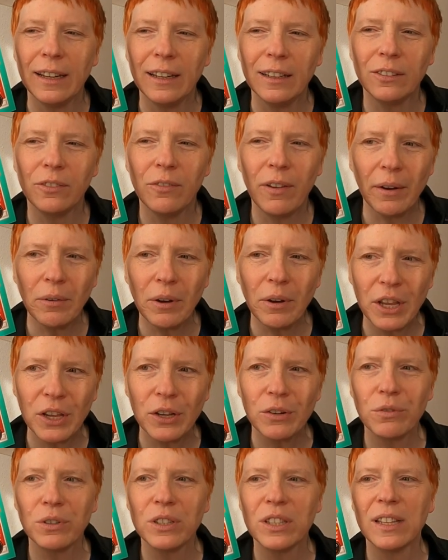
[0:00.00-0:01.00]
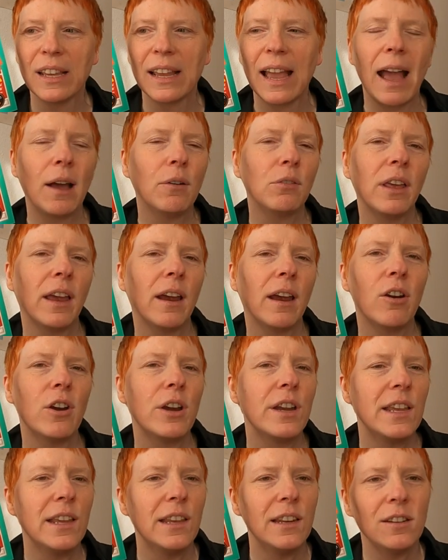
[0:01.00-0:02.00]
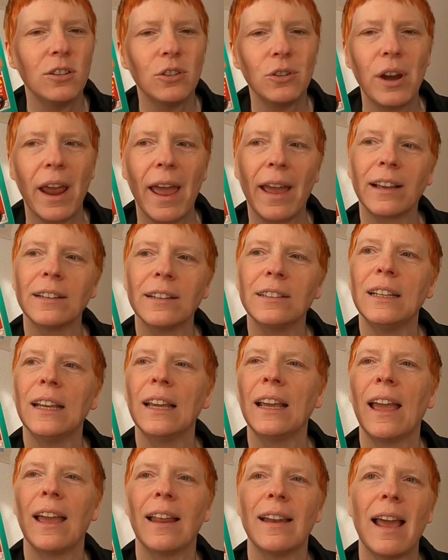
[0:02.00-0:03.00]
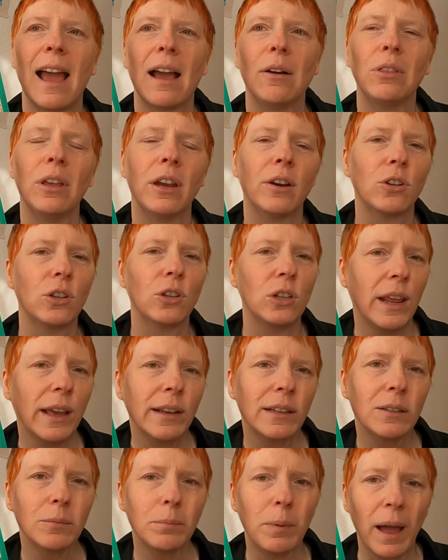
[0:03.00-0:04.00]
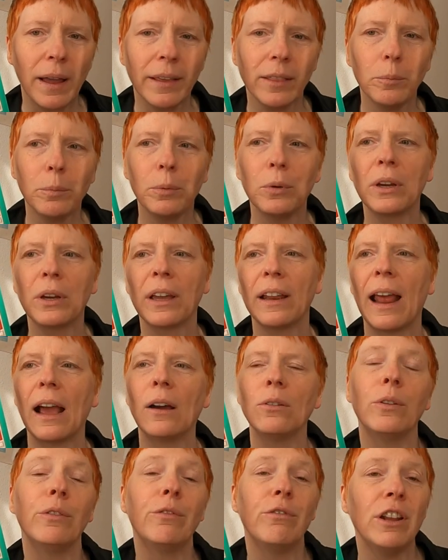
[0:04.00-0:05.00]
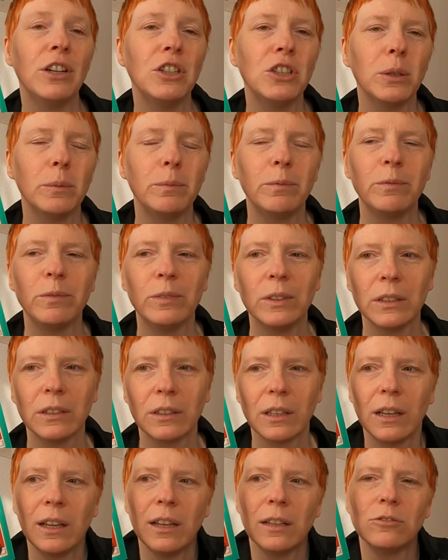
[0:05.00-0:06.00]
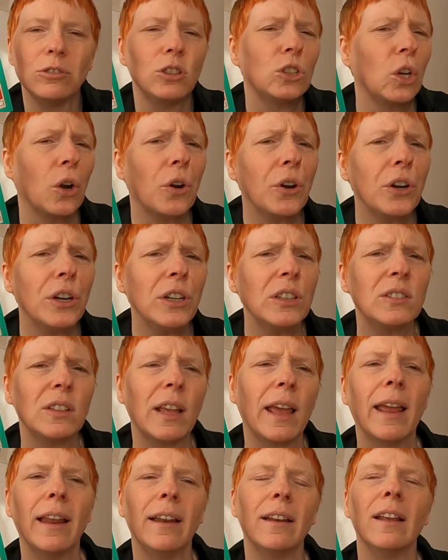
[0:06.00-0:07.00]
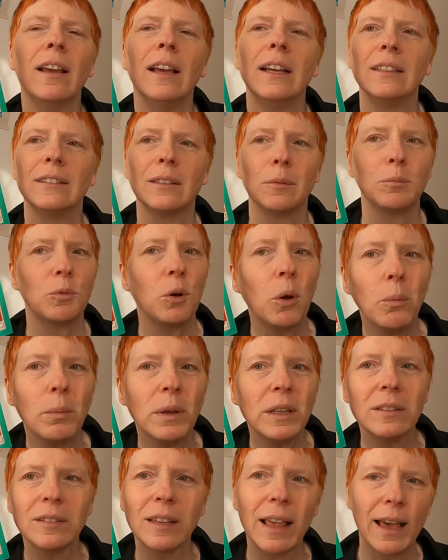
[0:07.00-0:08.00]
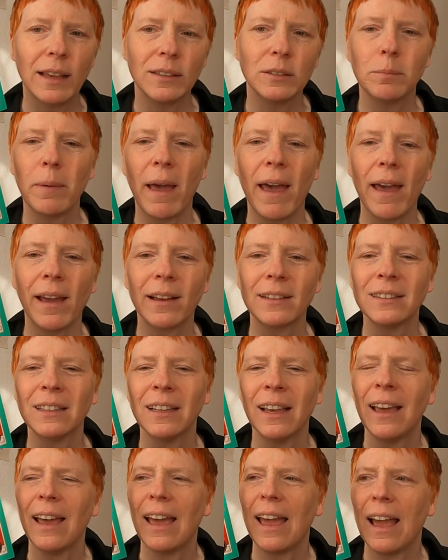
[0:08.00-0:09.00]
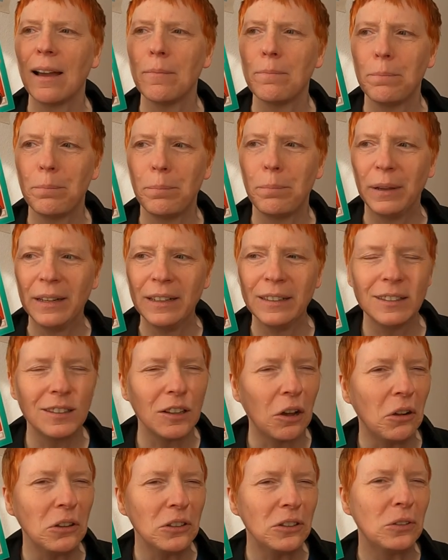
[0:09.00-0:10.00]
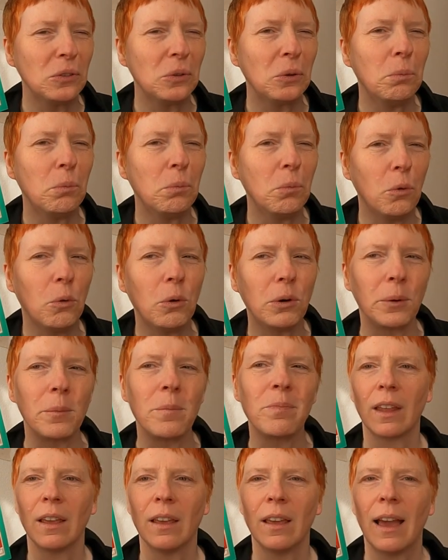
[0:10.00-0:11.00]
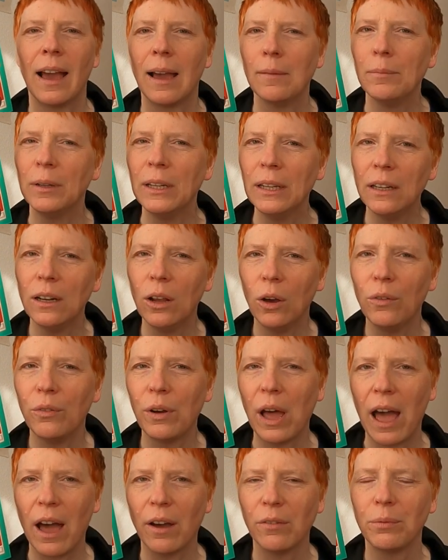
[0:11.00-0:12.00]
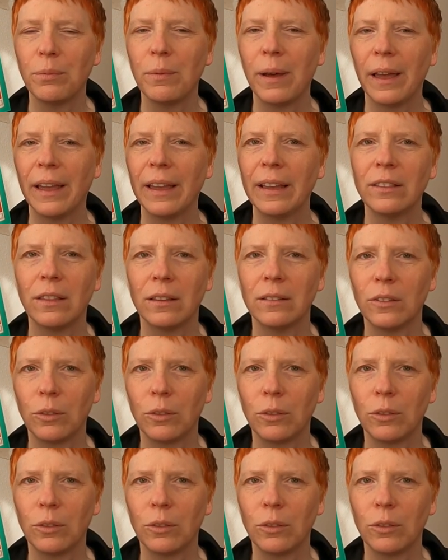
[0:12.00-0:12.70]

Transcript: it is very interesting how they are interacting and how they are connected by the book, and how a friendship starts and some romance aspects, but it's also more. I'm a little over halfway